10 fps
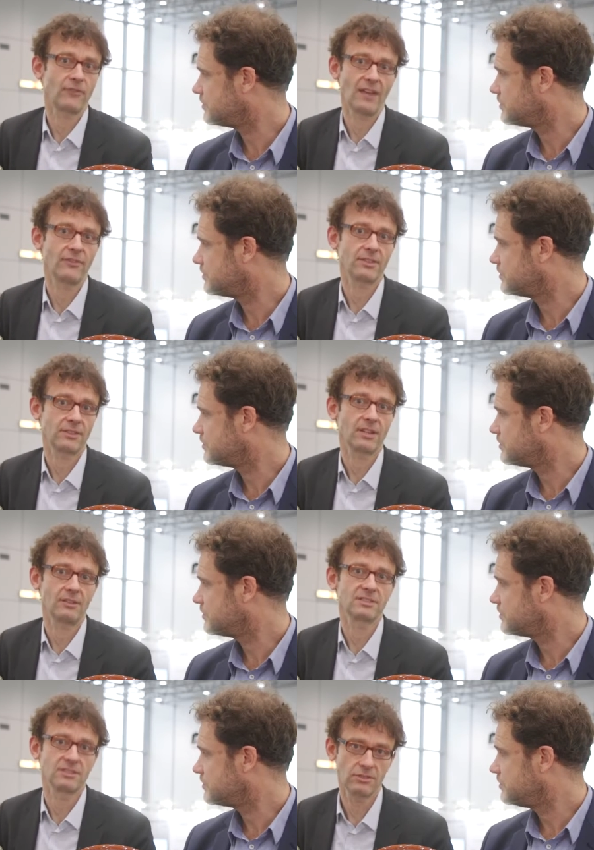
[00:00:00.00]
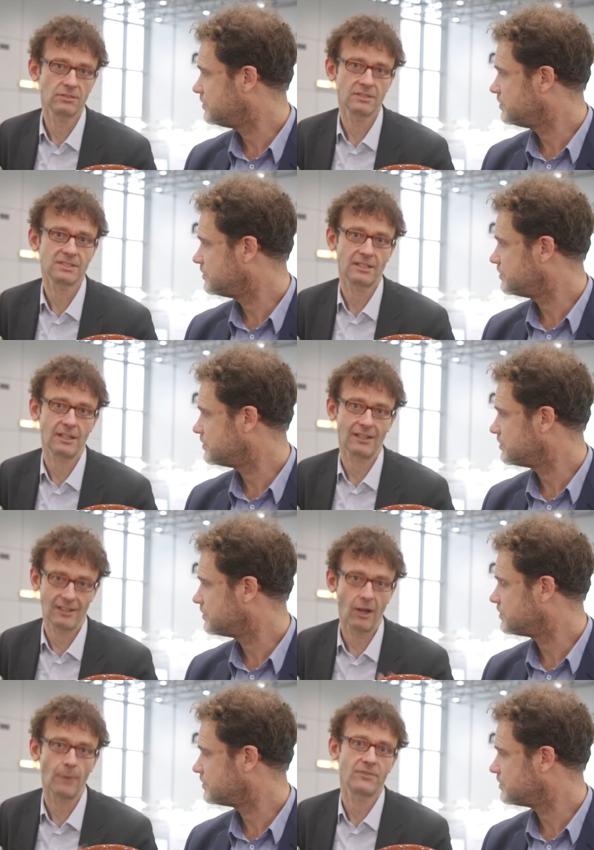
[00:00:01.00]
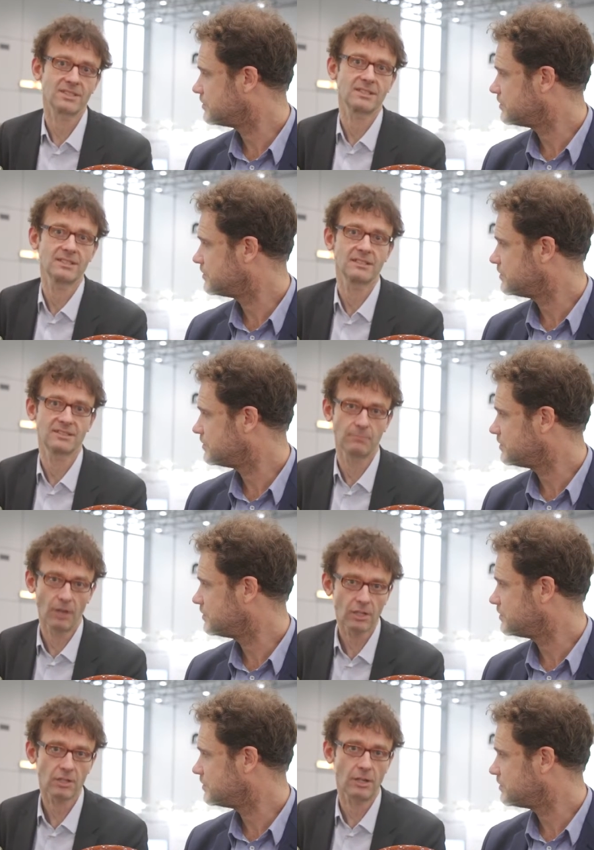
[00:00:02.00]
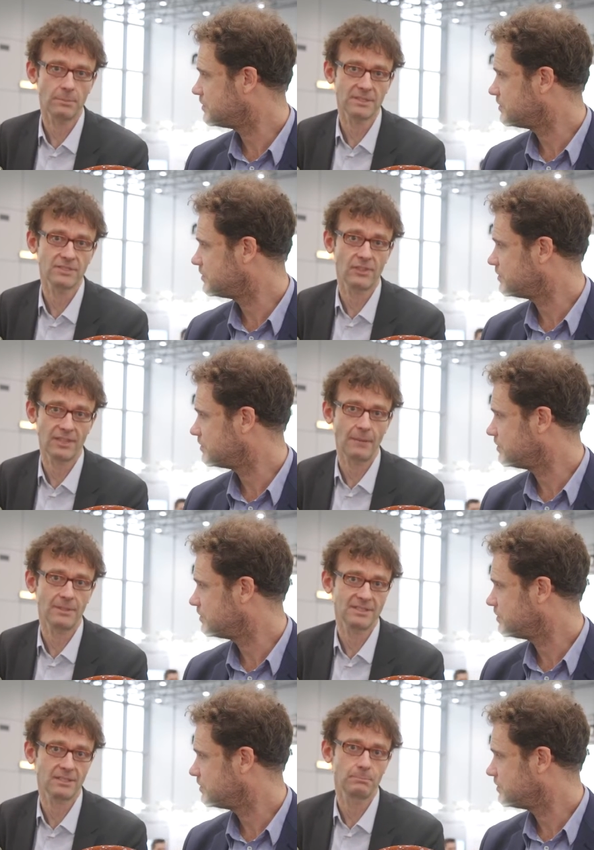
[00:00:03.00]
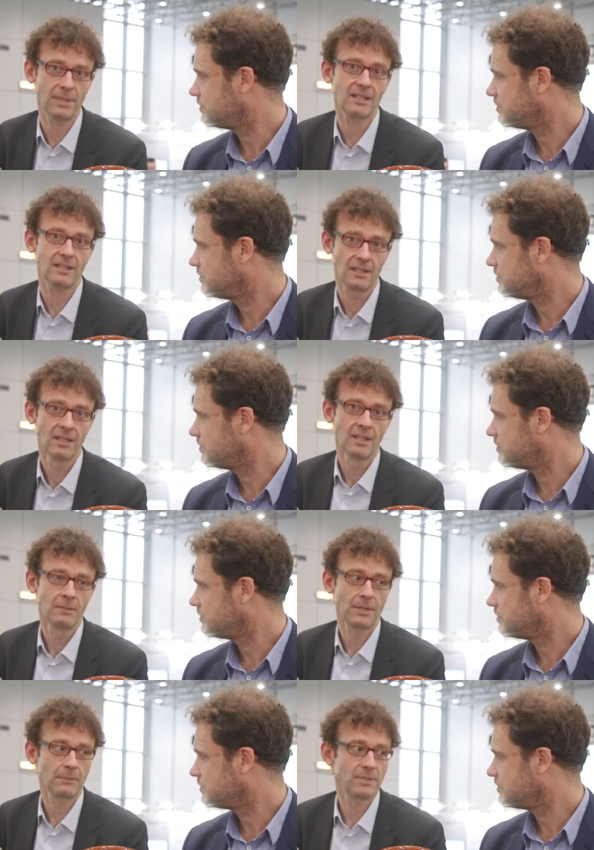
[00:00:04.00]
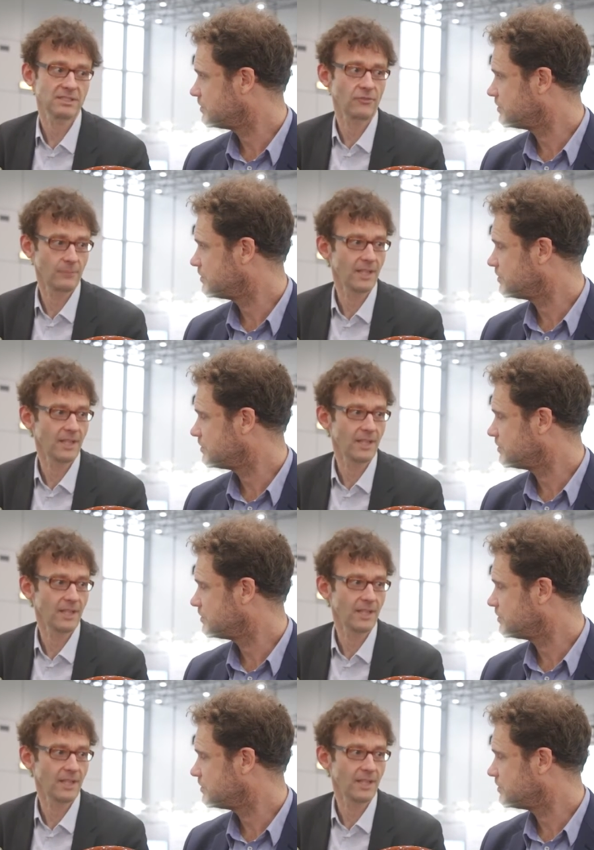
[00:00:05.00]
Speaker 1: five hundred thousand euros, and obviously it's smaller companies, for them it's a big big piece of